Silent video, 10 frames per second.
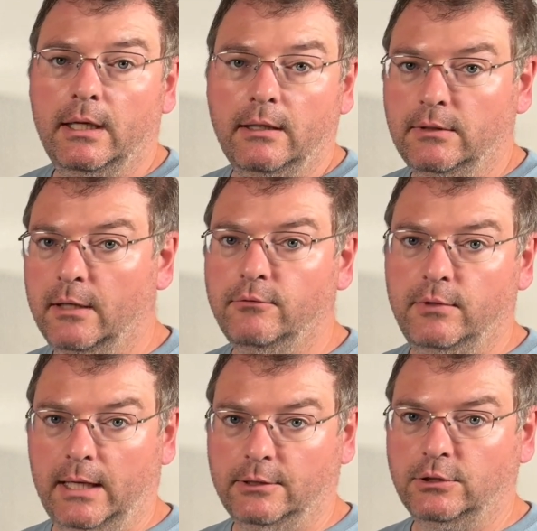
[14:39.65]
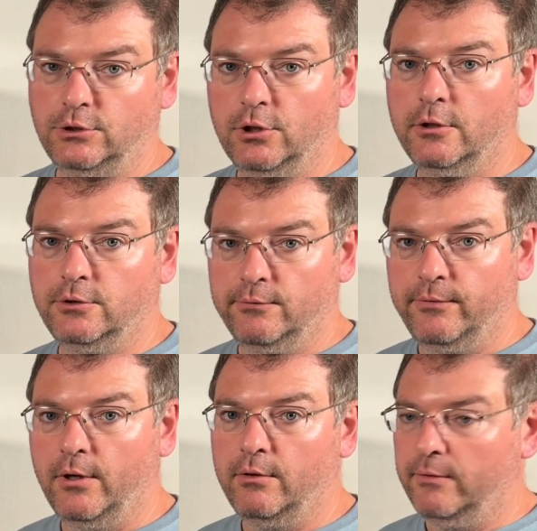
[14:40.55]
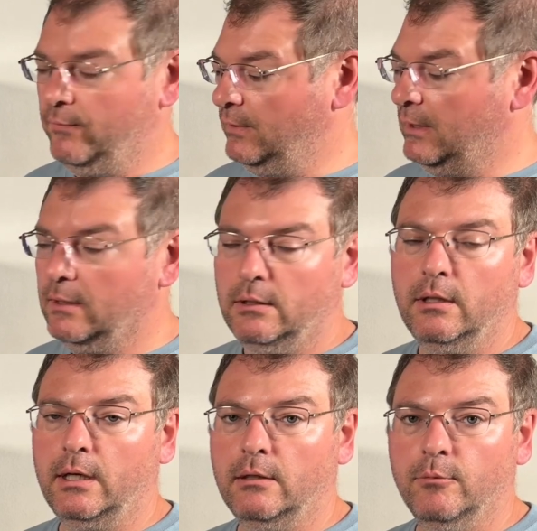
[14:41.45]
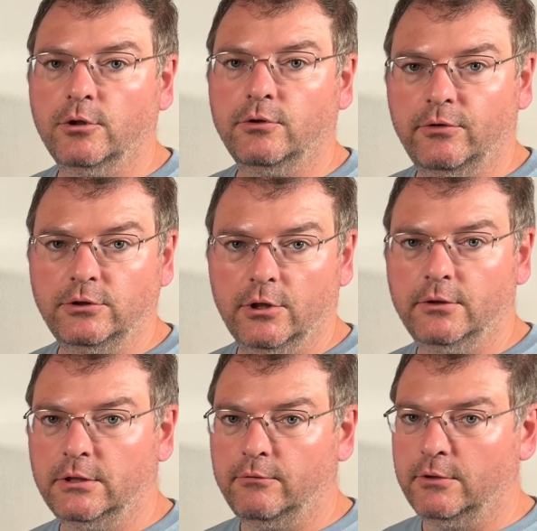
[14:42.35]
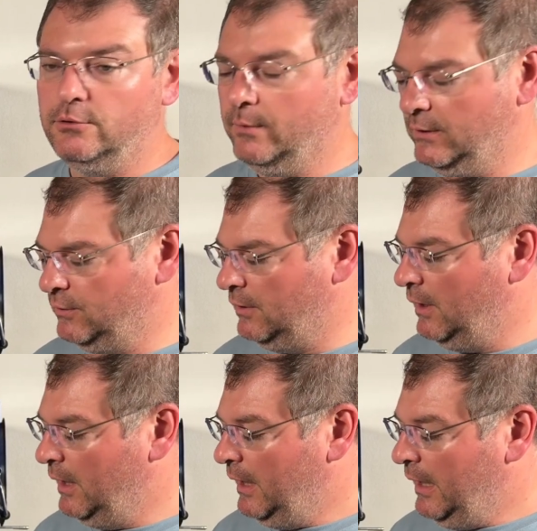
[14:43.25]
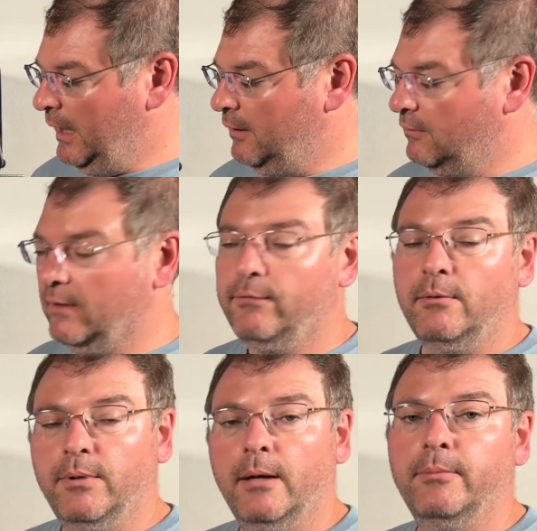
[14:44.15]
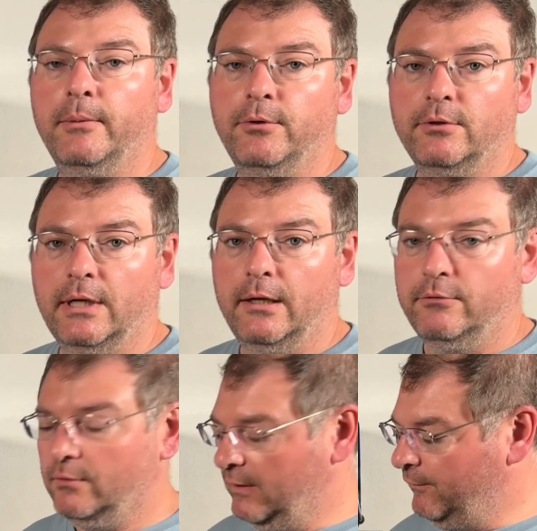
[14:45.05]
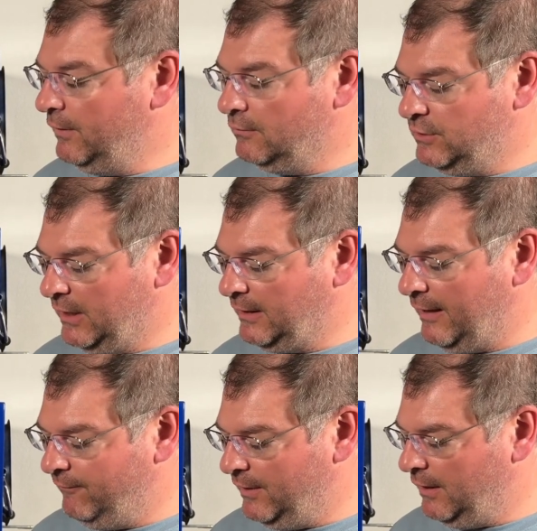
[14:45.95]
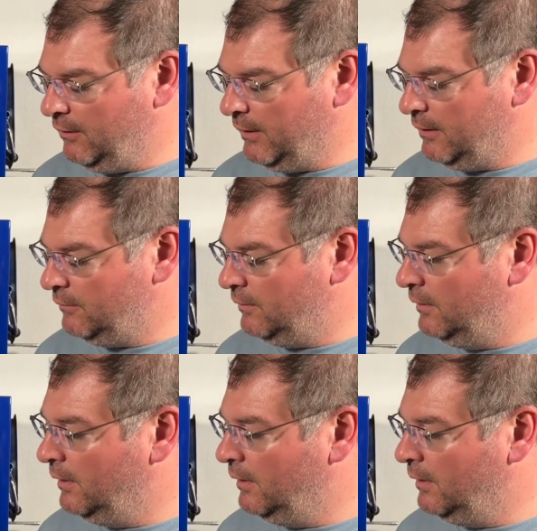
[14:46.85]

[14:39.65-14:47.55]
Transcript: It does actually charge your phone if you need like an emergency charging situation, and it'll definitely pump up your tires. So definitely go check that video out.